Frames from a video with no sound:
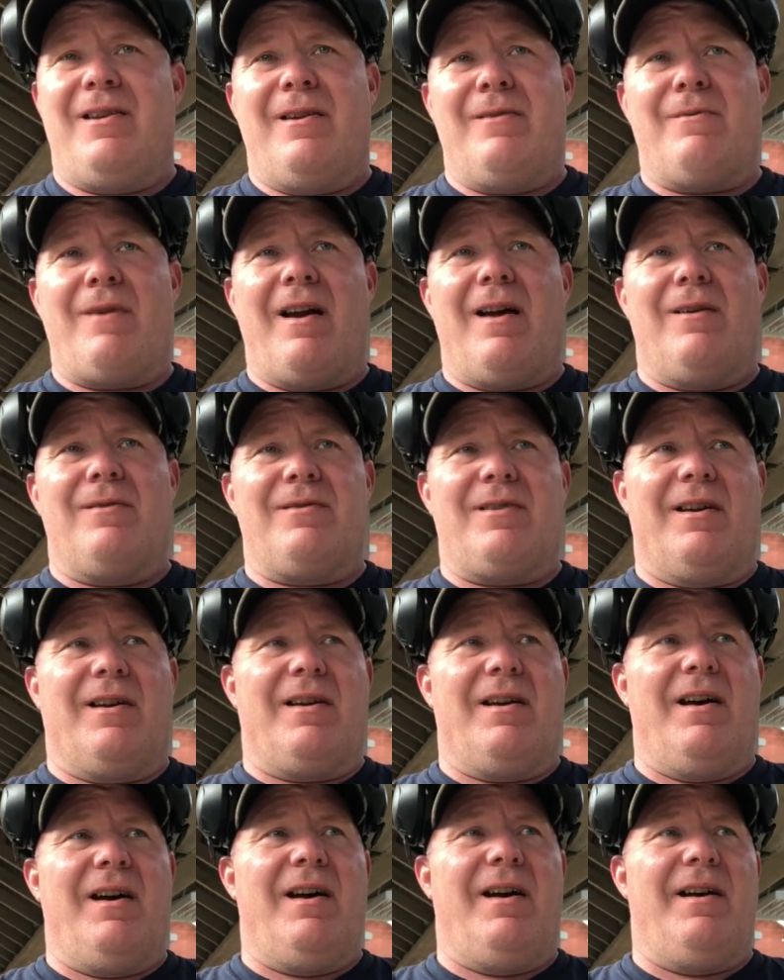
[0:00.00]
rounds in a
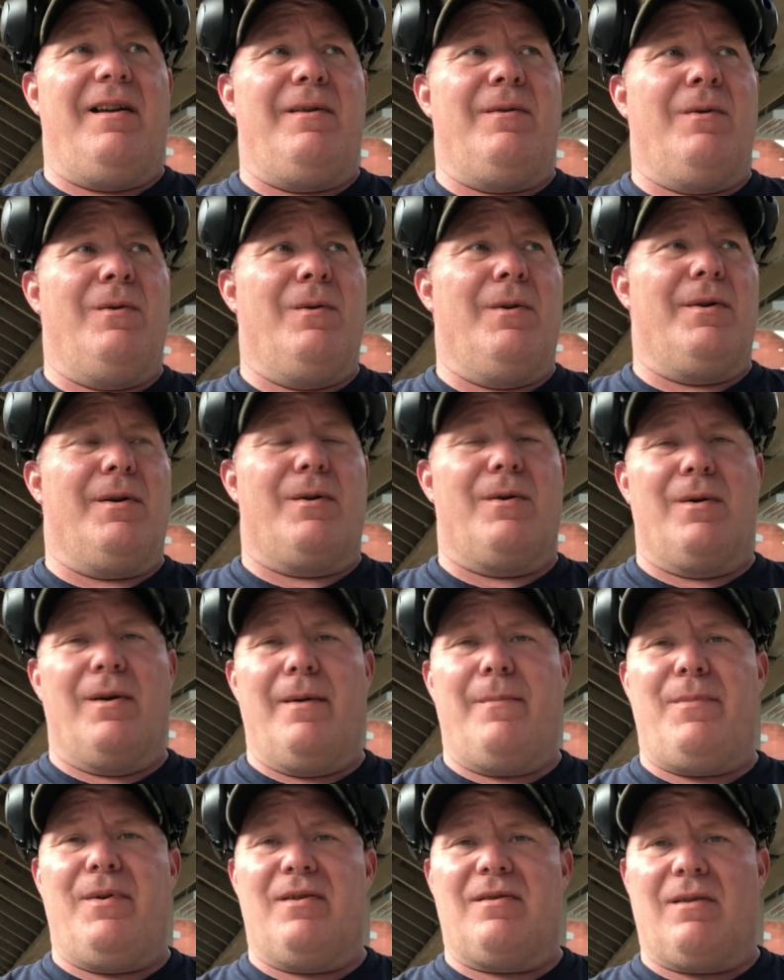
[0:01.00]
gun with a
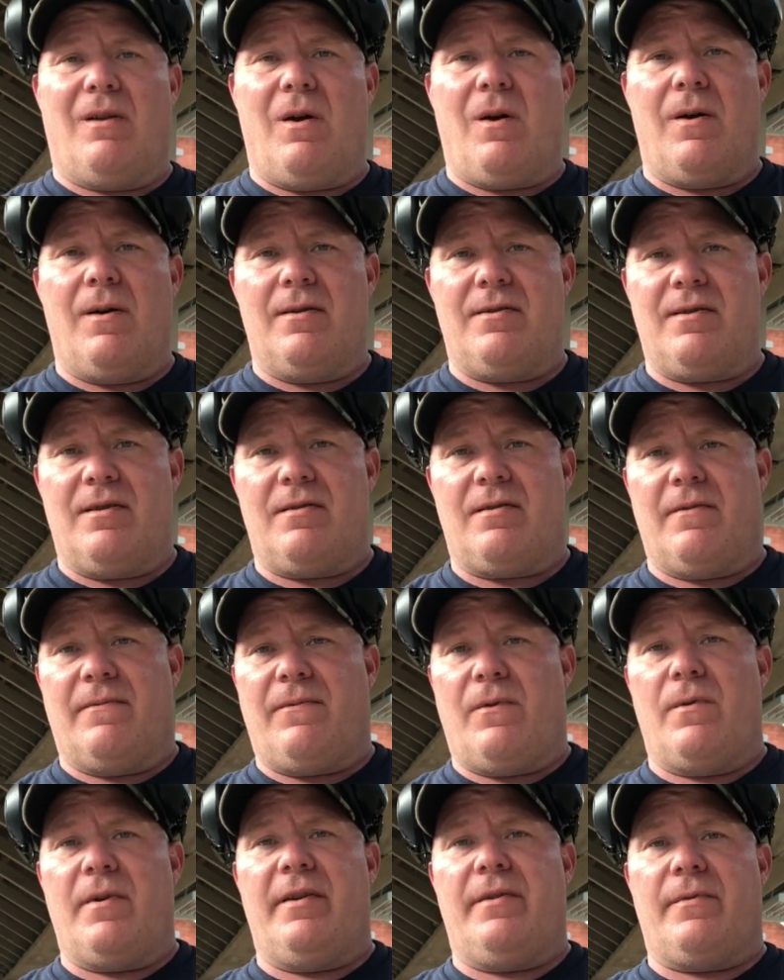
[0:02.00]
grip as large as the
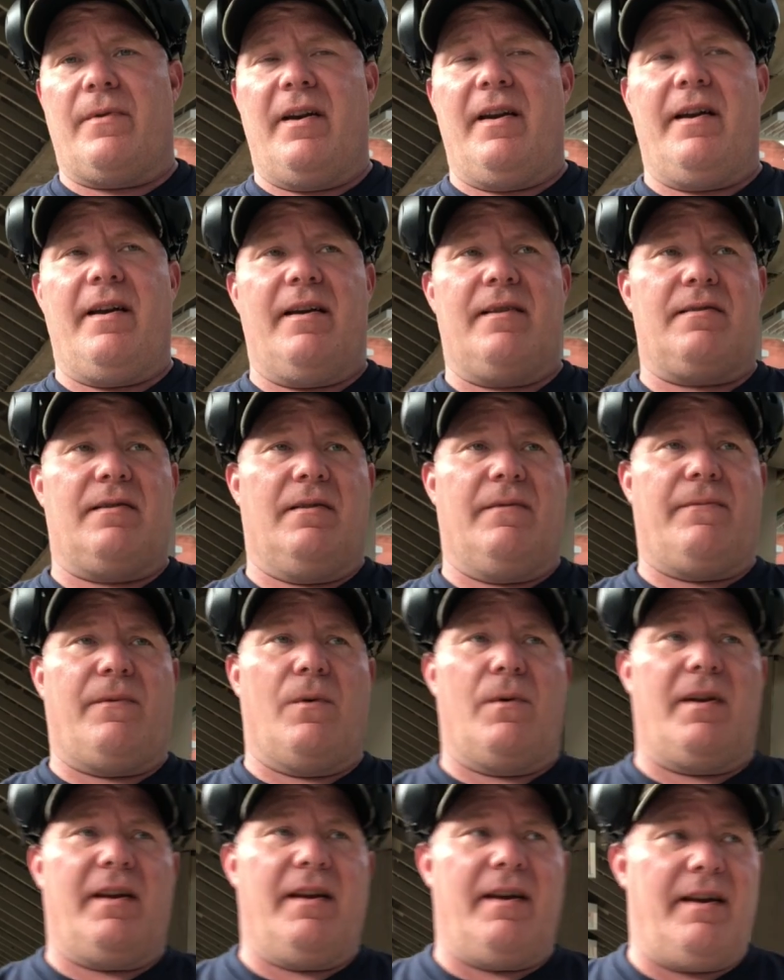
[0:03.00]
43X and the
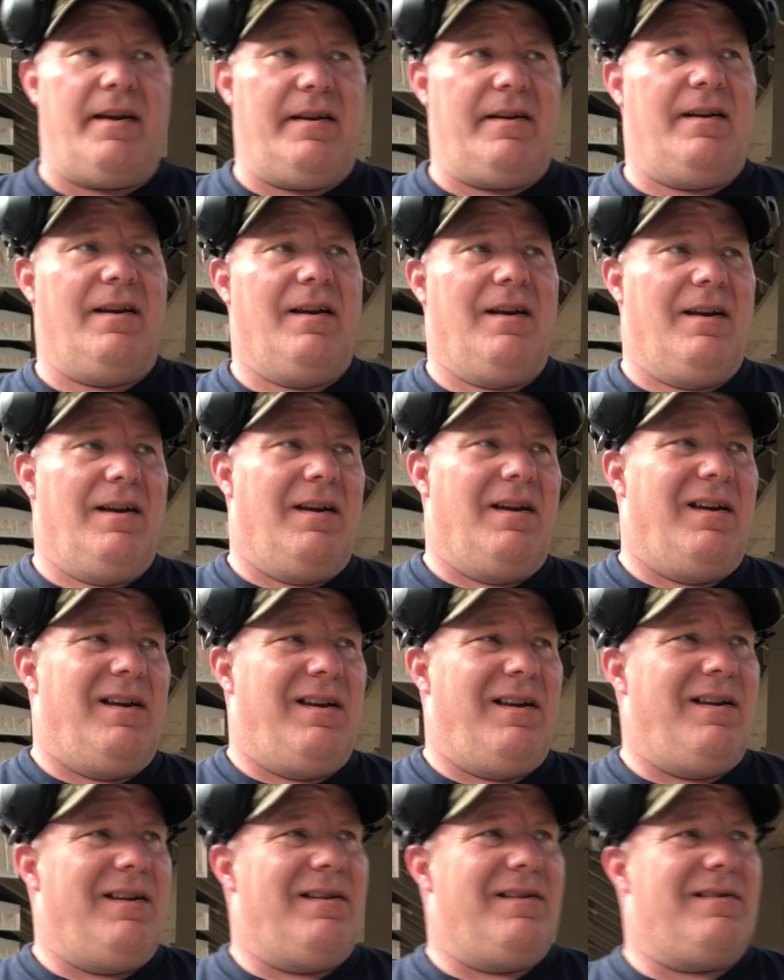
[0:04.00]
48
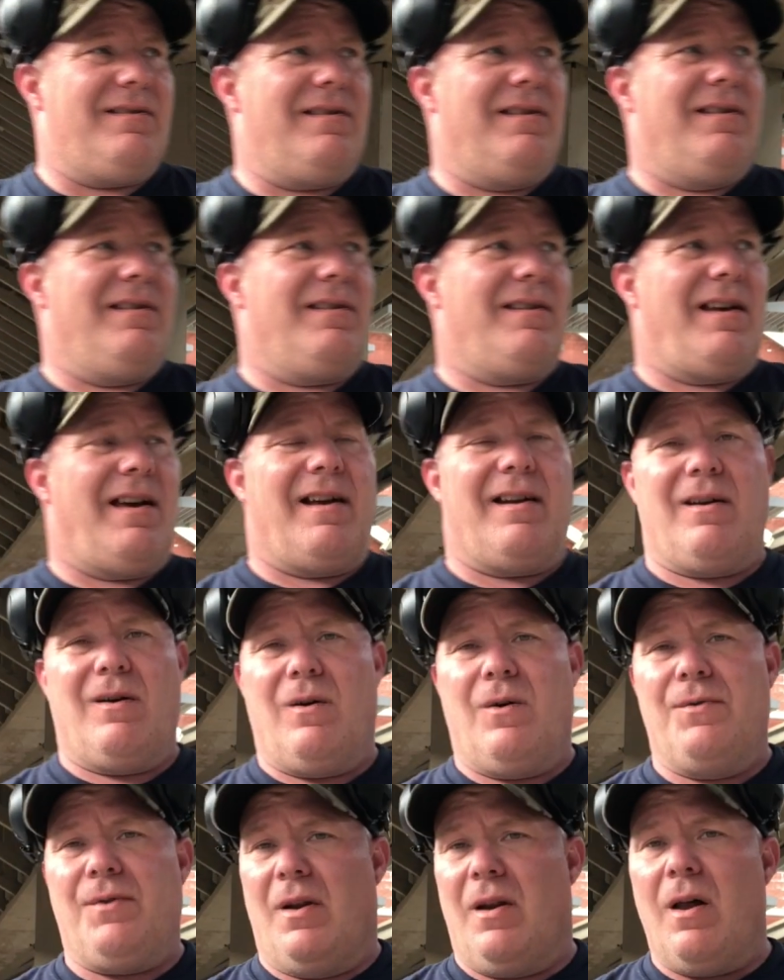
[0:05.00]
is kind of
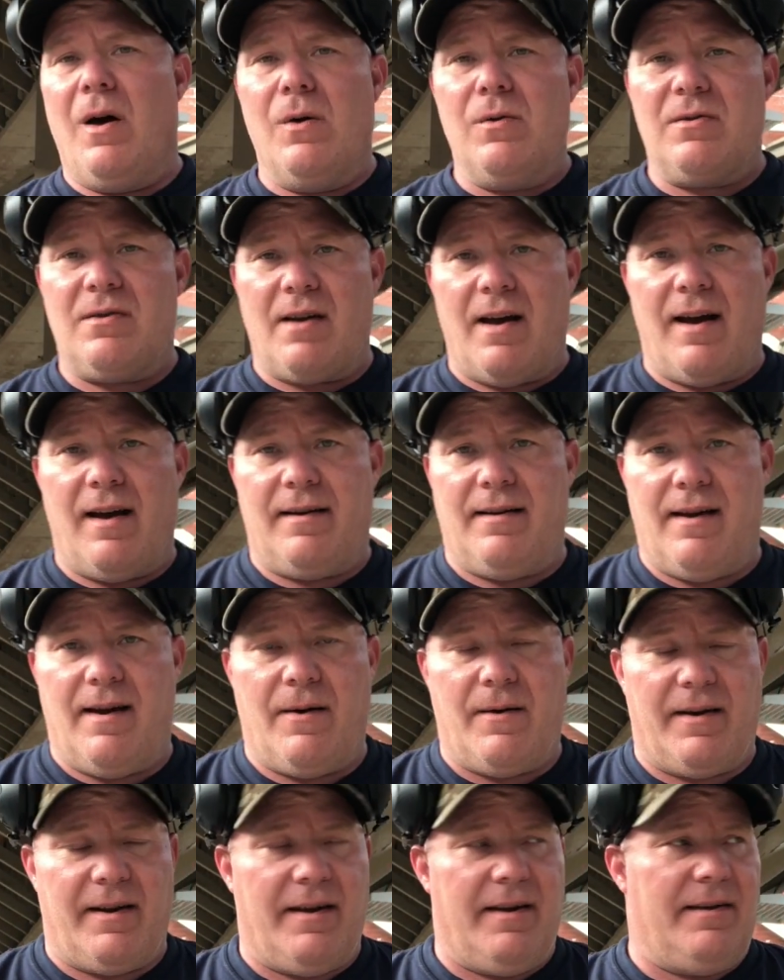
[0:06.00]
on the low side
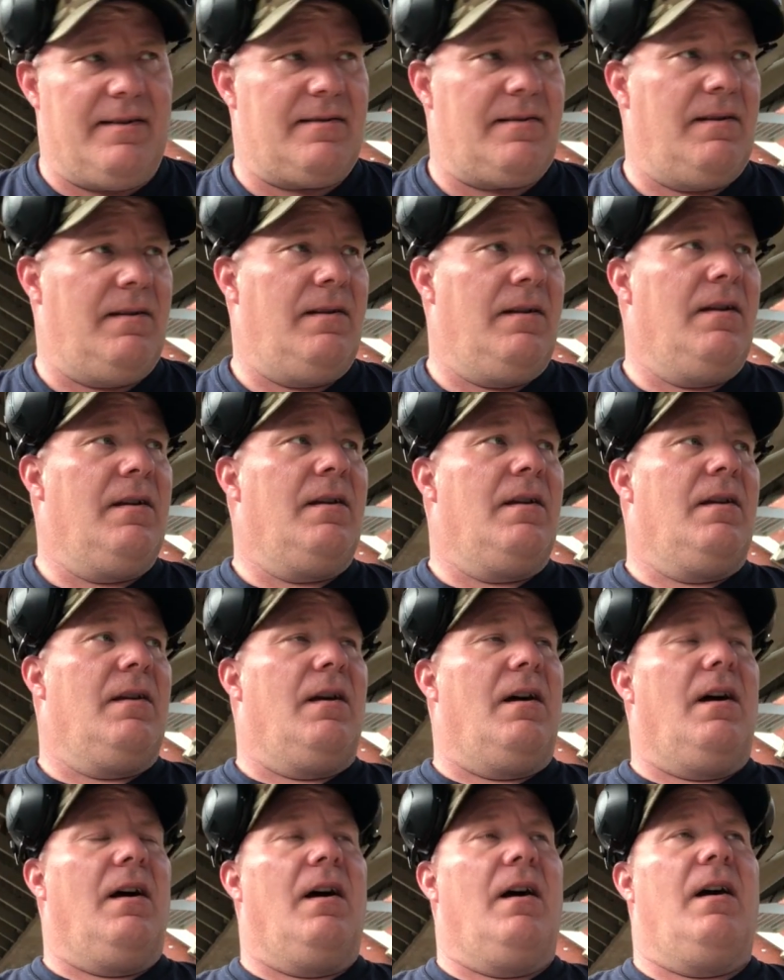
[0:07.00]
nowadays.
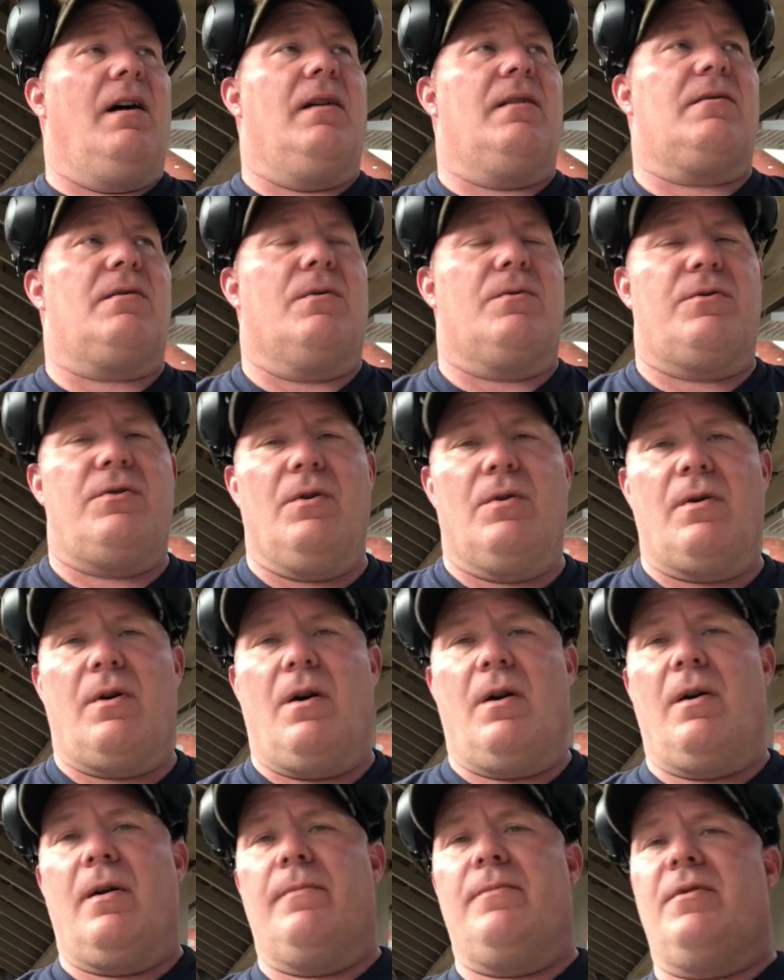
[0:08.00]
So Shield
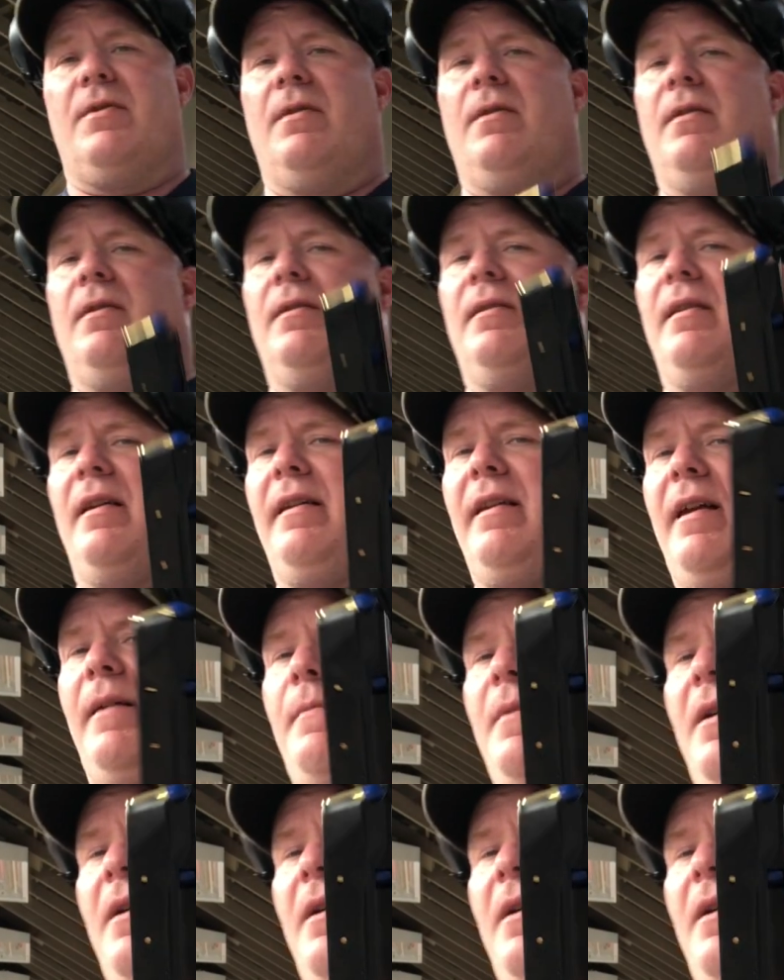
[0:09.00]
Arms, they came